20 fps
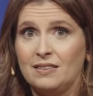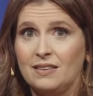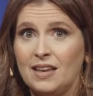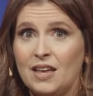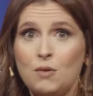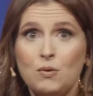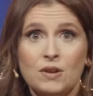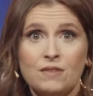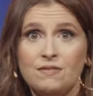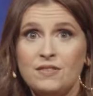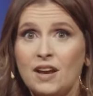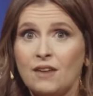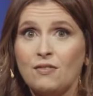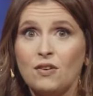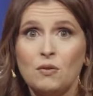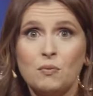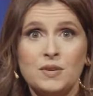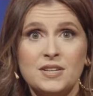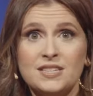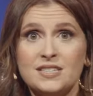he would have
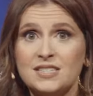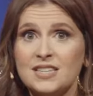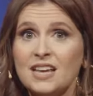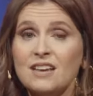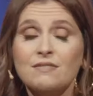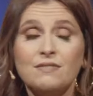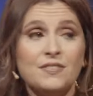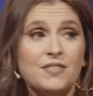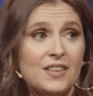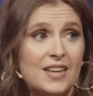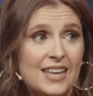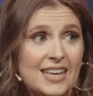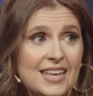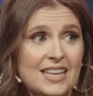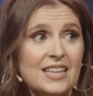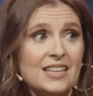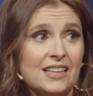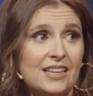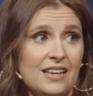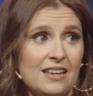never received the
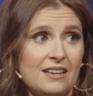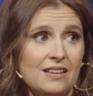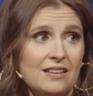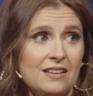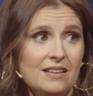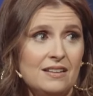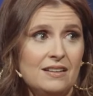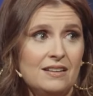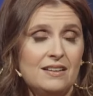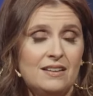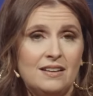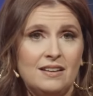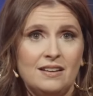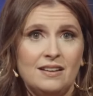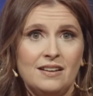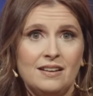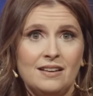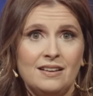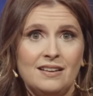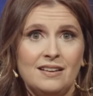healing
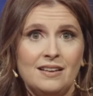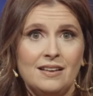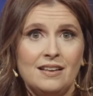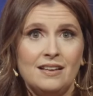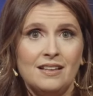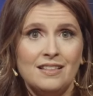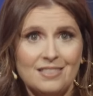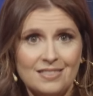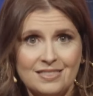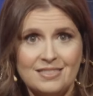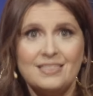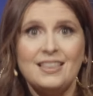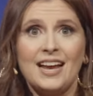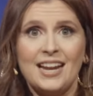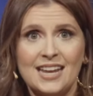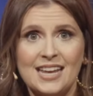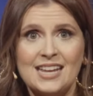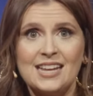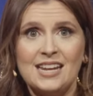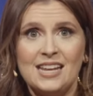
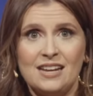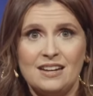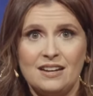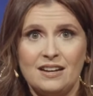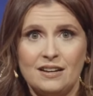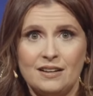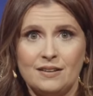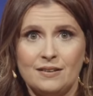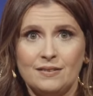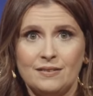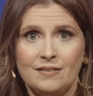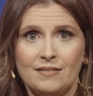that he needed.